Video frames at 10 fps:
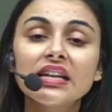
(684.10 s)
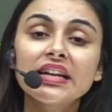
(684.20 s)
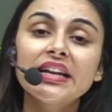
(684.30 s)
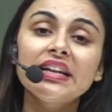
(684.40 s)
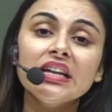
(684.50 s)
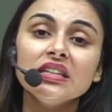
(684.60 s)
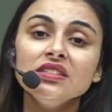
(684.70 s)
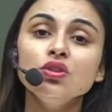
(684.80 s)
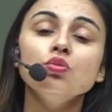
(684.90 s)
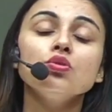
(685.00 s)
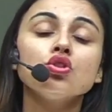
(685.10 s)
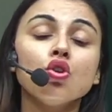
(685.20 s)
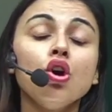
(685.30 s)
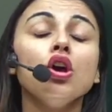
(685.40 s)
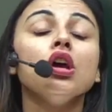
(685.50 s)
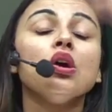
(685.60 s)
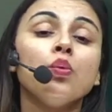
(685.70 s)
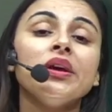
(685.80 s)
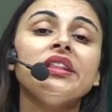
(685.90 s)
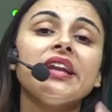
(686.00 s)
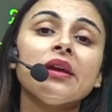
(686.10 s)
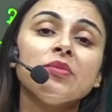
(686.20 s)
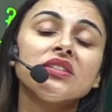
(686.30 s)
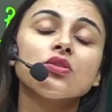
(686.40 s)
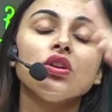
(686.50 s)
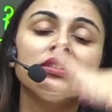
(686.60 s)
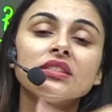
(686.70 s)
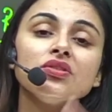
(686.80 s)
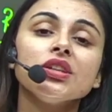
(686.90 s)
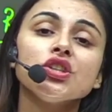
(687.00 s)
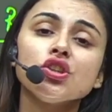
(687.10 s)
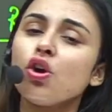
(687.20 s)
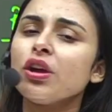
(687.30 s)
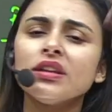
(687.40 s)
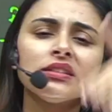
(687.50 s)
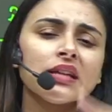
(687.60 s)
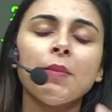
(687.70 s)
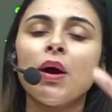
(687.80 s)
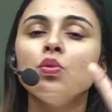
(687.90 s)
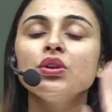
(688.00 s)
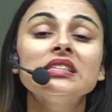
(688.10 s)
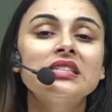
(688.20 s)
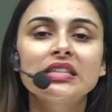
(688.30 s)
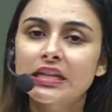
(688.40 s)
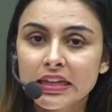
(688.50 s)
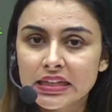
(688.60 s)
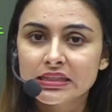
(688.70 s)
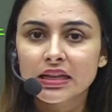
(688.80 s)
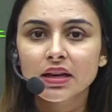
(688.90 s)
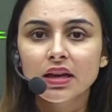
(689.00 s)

getting consumed. So with time, its concentration or its amount is decreasing,